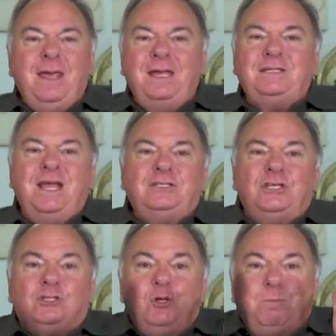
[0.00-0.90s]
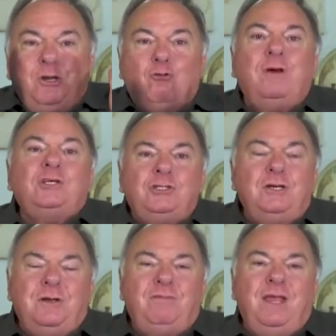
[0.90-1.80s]
It takes a stupid
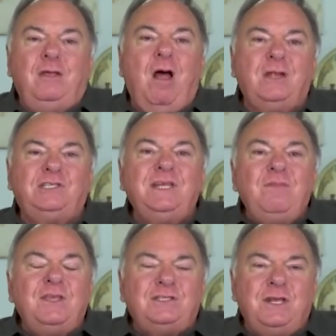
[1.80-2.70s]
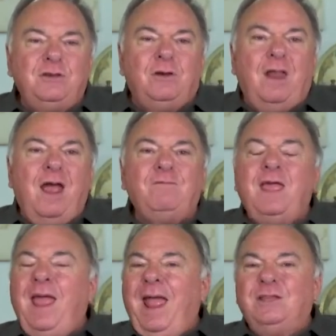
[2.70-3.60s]
Christian to think God sent this into your
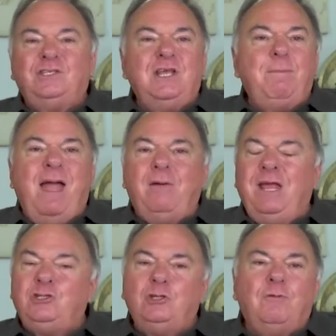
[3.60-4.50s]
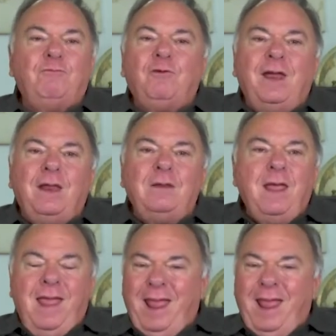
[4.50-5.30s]
life and somehow it's your friend